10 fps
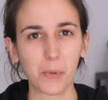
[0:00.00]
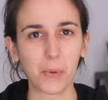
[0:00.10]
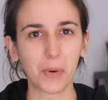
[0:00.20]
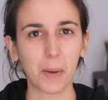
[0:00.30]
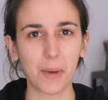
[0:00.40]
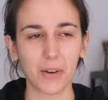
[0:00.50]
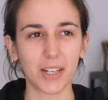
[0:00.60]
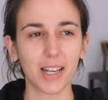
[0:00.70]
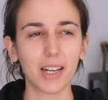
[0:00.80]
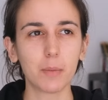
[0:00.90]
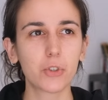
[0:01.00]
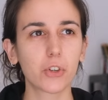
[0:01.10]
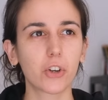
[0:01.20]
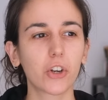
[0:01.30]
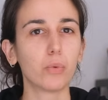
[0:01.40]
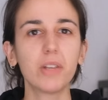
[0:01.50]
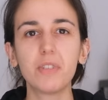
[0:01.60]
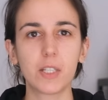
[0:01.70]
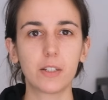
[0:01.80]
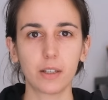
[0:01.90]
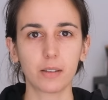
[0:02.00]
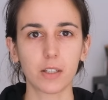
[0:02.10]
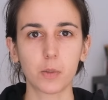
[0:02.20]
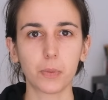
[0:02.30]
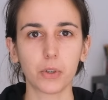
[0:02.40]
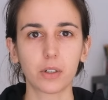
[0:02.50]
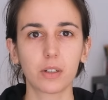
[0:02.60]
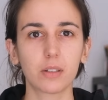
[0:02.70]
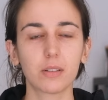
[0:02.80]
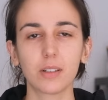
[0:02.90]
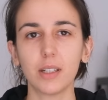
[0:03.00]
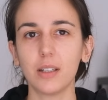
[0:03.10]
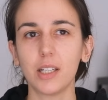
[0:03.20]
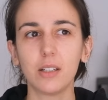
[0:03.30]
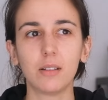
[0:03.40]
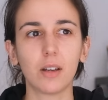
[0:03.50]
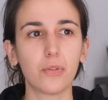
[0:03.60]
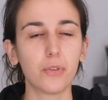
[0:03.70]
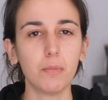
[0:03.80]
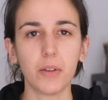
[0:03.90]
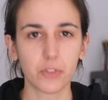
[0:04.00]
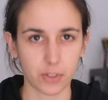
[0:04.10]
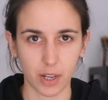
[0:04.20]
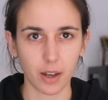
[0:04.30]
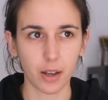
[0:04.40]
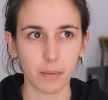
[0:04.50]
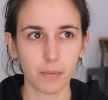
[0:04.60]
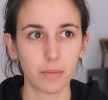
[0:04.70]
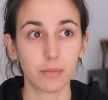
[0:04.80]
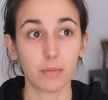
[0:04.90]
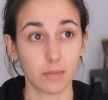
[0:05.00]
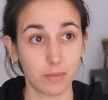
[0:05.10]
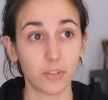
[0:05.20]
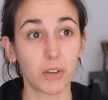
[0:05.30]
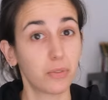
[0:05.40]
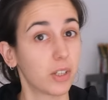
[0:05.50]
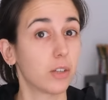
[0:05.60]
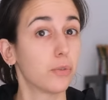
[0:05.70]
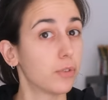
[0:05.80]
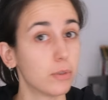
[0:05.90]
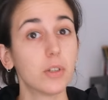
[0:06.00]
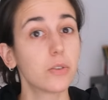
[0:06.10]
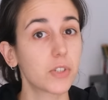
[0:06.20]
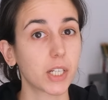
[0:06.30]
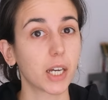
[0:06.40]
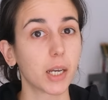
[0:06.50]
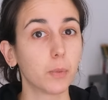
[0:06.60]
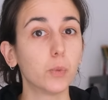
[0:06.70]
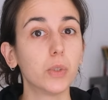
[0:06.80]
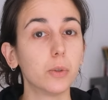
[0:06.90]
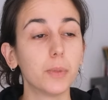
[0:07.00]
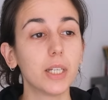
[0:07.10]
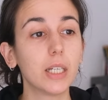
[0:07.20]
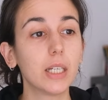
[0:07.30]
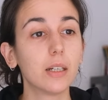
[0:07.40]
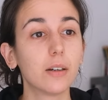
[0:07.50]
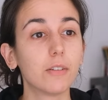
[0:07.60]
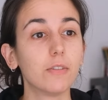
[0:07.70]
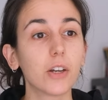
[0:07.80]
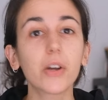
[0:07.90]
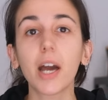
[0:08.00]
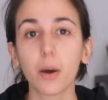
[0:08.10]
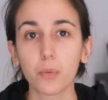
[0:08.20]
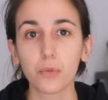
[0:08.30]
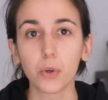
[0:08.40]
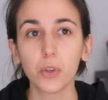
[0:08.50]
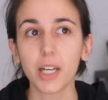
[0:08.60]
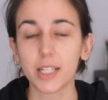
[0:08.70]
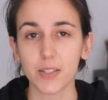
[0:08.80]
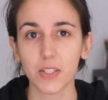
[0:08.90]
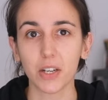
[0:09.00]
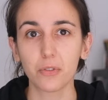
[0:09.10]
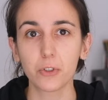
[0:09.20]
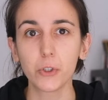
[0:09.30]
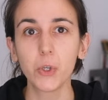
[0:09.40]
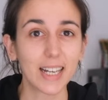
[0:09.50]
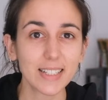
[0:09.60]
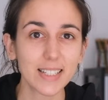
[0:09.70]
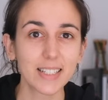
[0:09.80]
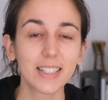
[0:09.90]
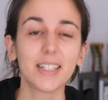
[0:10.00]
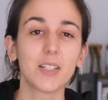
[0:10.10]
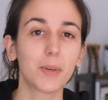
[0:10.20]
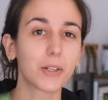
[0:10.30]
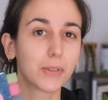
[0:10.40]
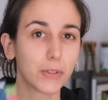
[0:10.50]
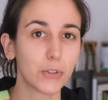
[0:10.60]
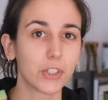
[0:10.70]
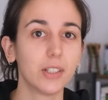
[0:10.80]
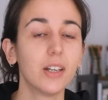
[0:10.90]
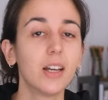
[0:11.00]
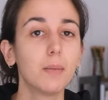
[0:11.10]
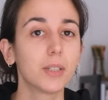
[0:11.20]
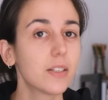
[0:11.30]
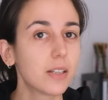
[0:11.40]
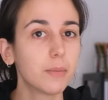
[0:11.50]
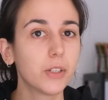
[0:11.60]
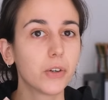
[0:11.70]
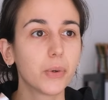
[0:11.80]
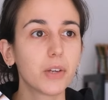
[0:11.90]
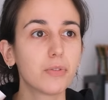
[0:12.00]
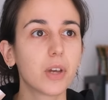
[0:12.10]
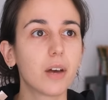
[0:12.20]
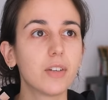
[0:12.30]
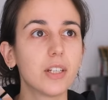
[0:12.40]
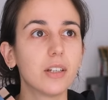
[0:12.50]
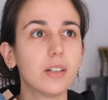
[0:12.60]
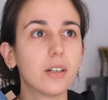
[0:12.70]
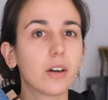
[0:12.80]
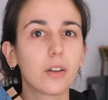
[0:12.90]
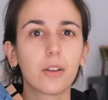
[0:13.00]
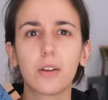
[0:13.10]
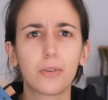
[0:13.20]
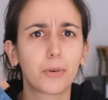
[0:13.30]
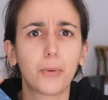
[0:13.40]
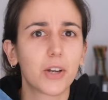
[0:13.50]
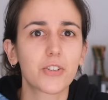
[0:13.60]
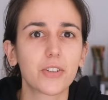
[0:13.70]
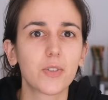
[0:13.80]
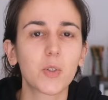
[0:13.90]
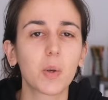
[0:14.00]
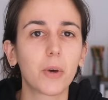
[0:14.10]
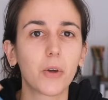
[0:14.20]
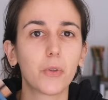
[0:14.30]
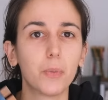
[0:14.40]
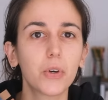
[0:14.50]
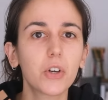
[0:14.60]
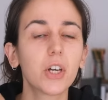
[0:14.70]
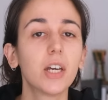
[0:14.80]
more about it, and I'm sure revisiting this book in a few months' time, definitely in a few years' time, will be very helpful and insightful. That is my conclusion. Please let me know if you have any other questions about the book.